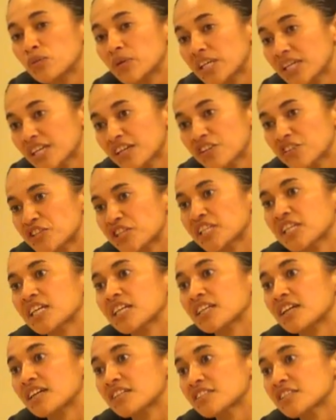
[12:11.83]
we are
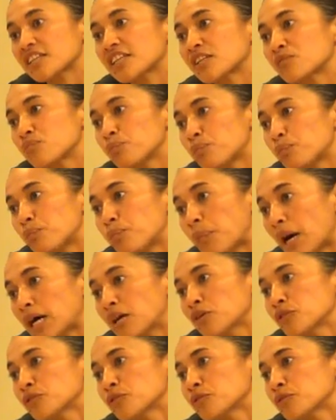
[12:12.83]
genealogically
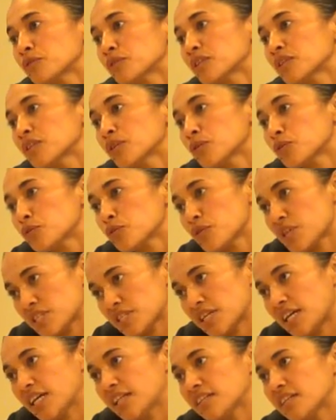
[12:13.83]
bound to
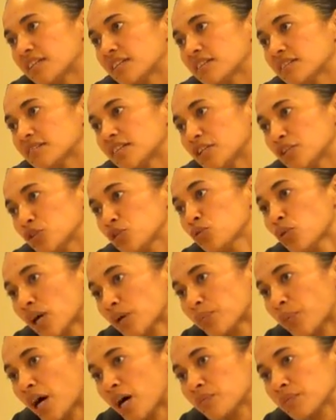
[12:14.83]
this aina that you are
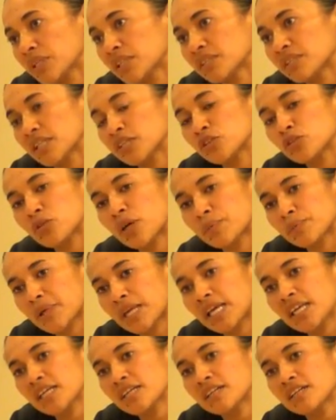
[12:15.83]
bombing, that you are
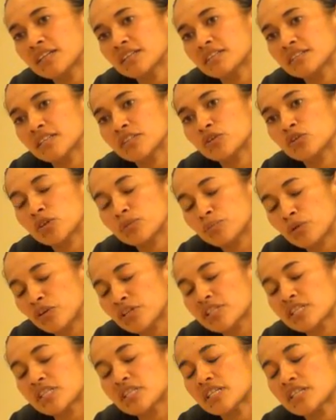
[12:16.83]
playing on, that you are
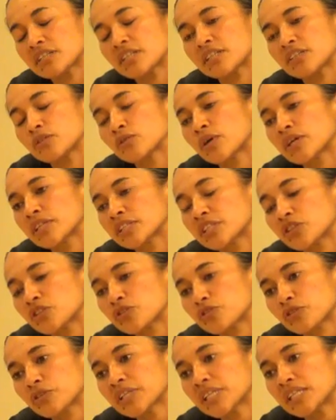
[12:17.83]
poisoning, that you are
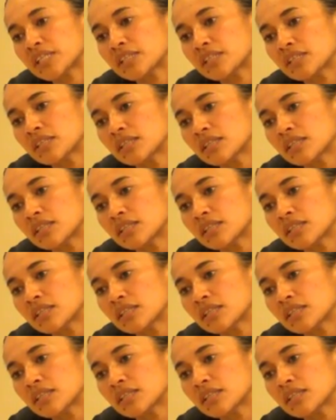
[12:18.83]
destroying.